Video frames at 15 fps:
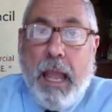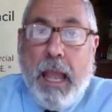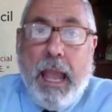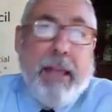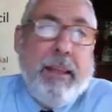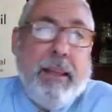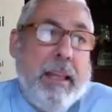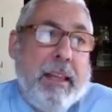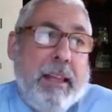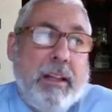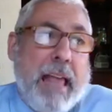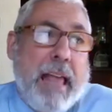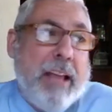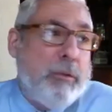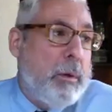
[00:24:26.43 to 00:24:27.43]
And the
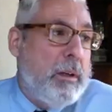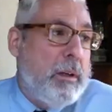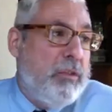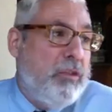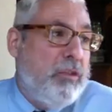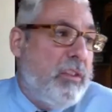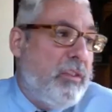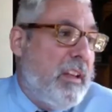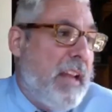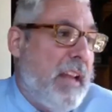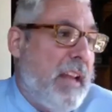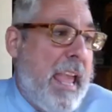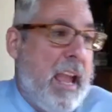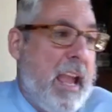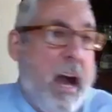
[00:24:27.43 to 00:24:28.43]
last one is just in
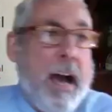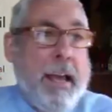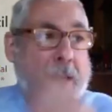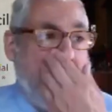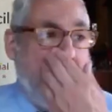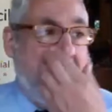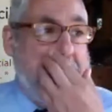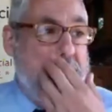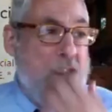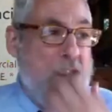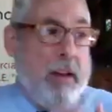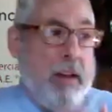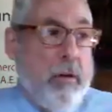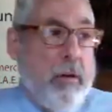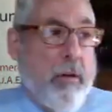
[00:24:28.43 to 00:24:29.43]
AI in
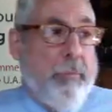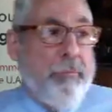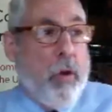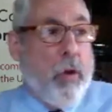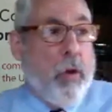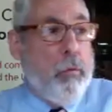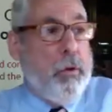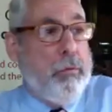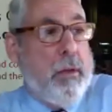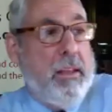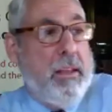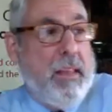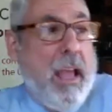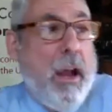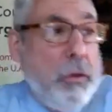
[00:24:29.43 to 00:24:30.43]
general within
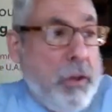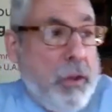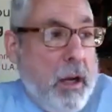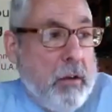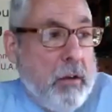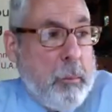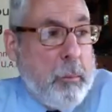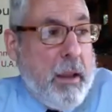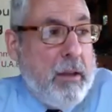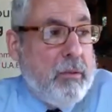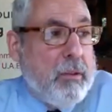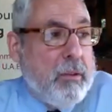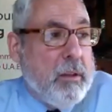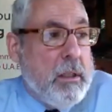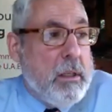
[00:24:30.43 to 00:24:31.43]
the healthcare
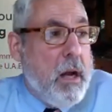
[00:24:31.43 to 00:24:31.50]
space.